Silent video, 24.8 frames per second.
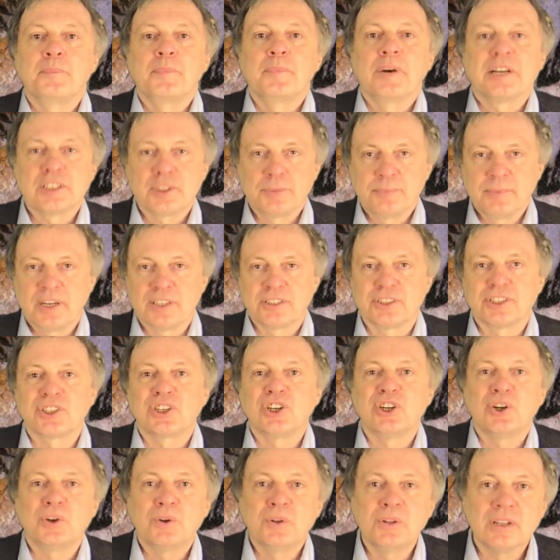much, much
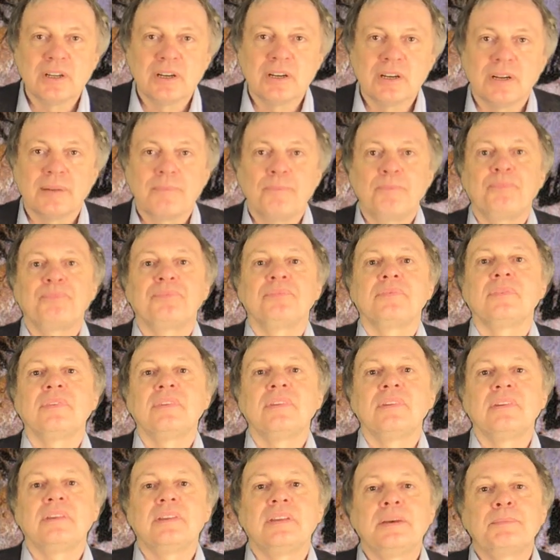colder
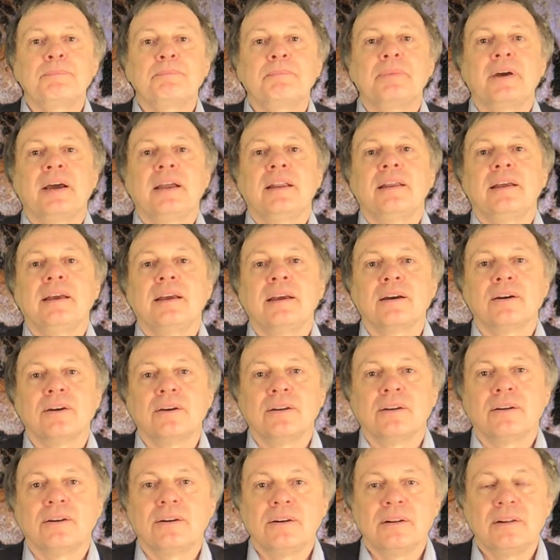depending
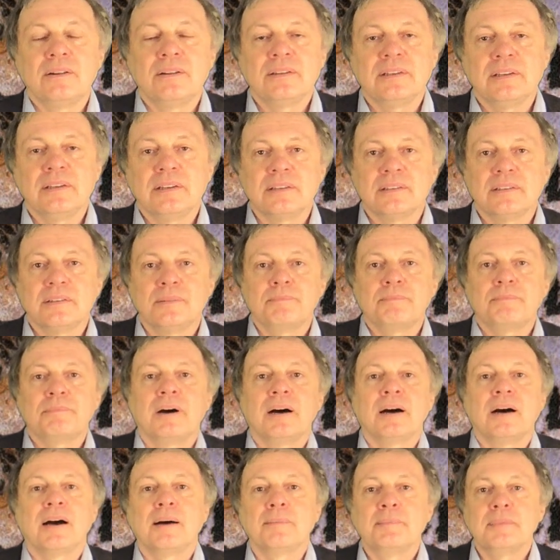on all these
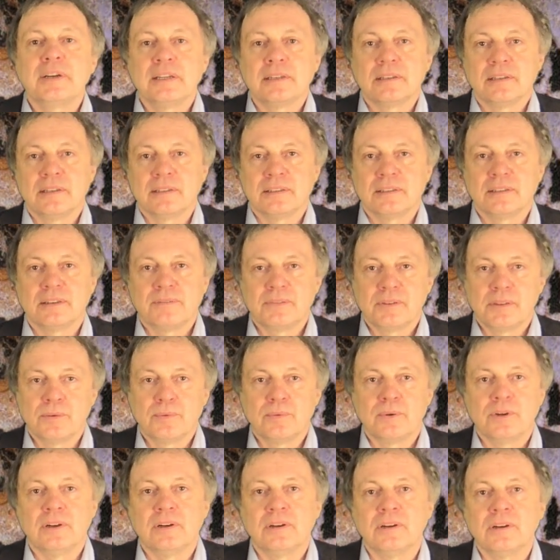parameters of the
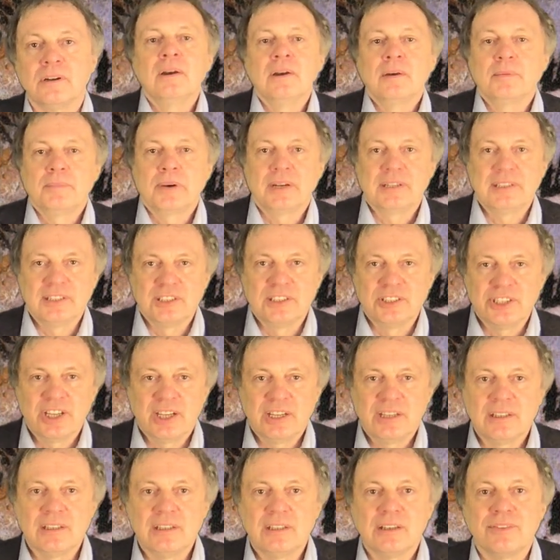world. But in
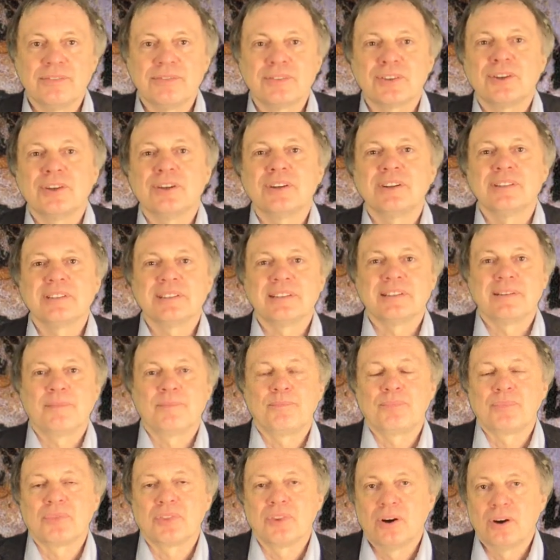general, of course,
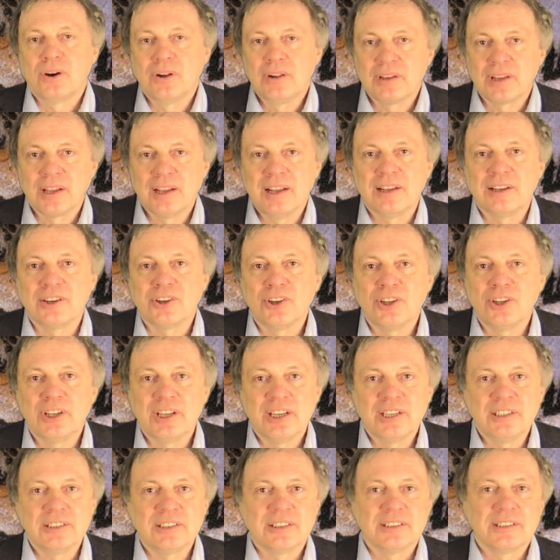all
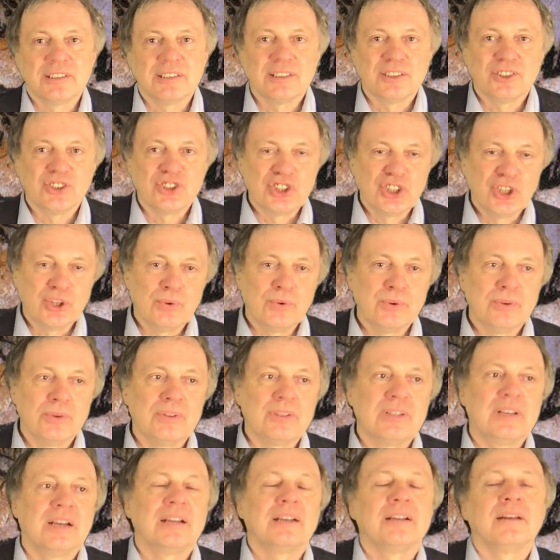calculations show
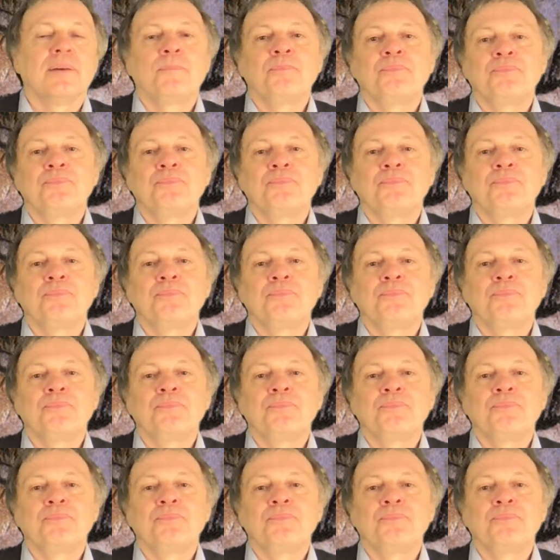that